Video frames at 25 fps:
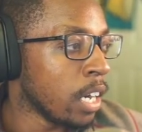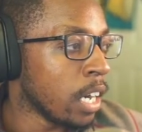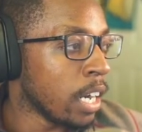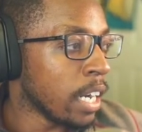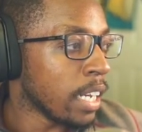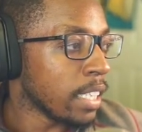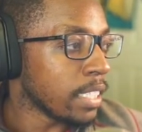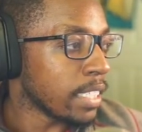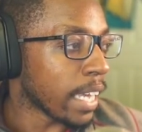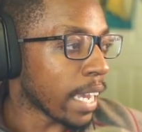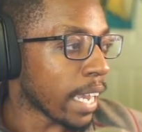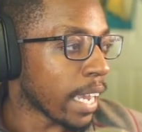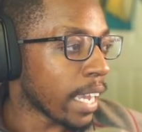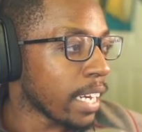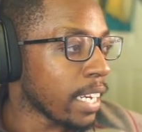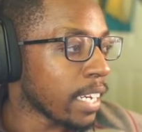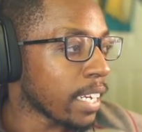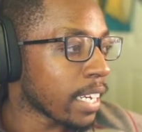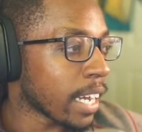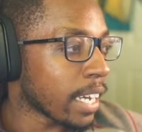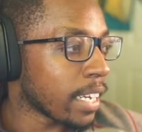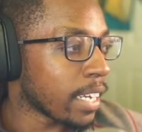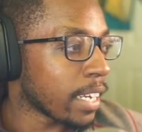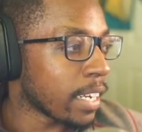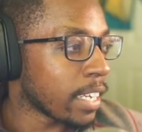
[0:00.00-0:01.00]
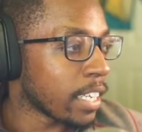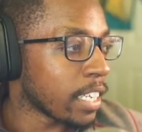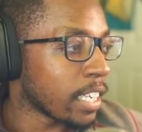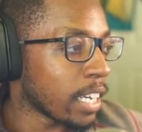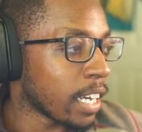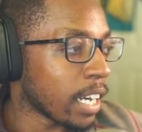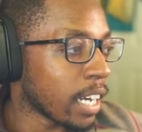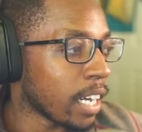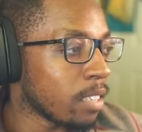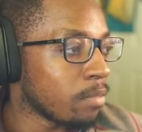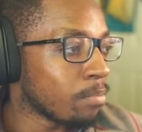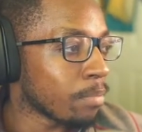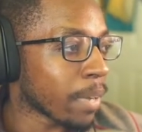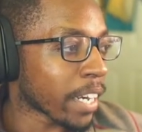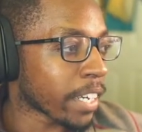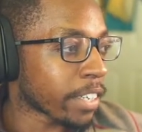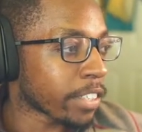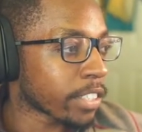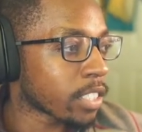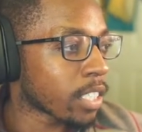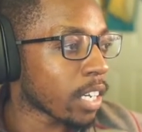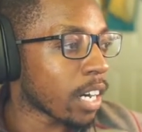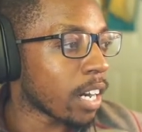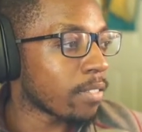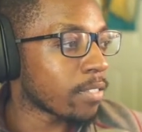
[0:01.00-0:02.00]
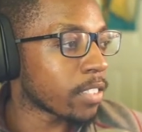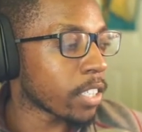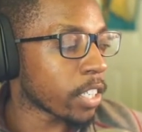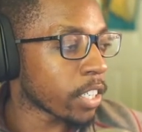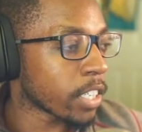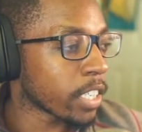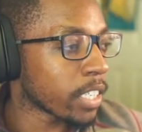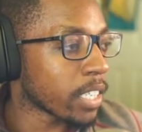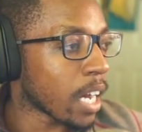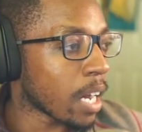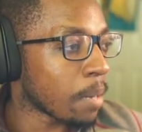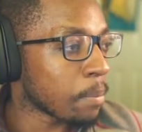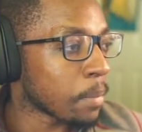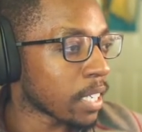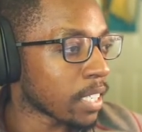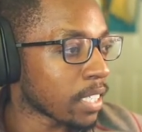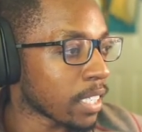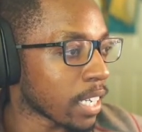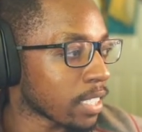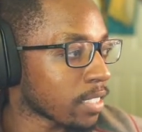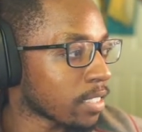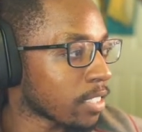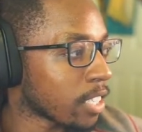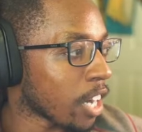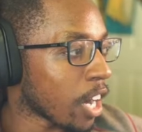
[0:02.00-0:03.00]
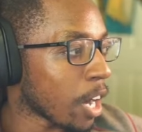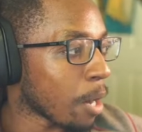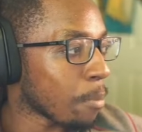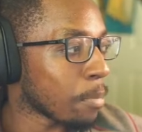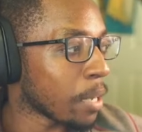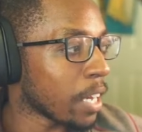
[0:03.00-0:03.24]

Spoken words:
the $89.99 Microsoft ergonomic desktop,